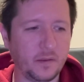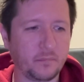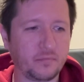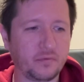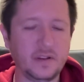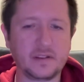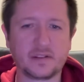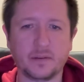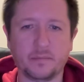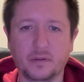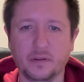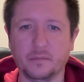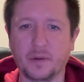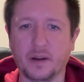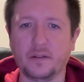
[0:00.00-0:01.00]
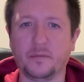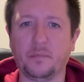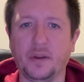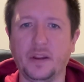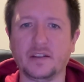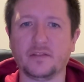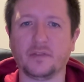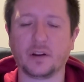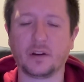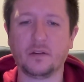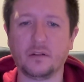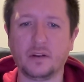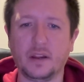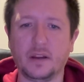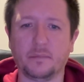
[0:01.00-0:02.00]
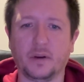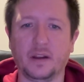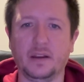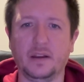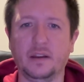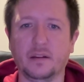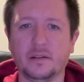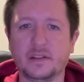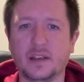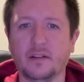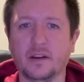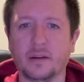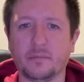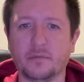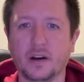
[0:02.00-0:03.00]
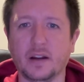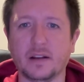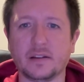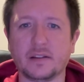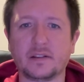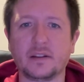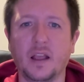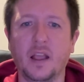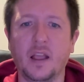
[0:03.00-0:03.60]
principal mouthpiece for cornet by Neoteric Brass.